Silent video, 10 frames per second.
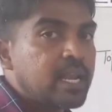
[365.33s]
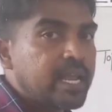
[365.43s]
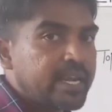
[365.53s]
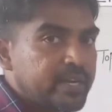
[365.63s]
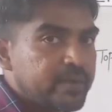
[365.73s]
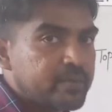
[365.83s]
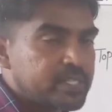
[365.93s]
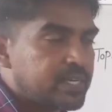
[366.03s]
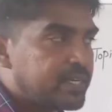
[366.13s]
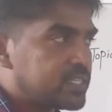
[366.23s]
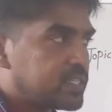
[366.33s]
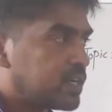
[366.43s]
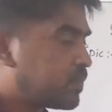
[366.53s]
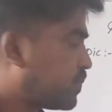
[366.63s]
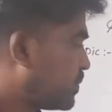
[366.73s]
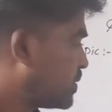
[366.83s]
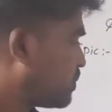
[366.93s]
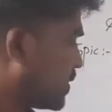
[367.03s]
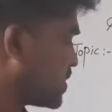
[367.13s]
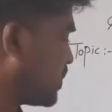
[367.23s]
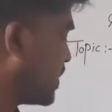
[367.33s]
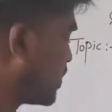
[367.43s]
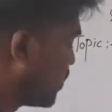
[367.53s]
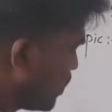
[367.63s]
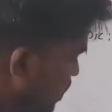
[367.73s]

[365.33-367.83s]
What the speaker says: latitudes. It is not possible to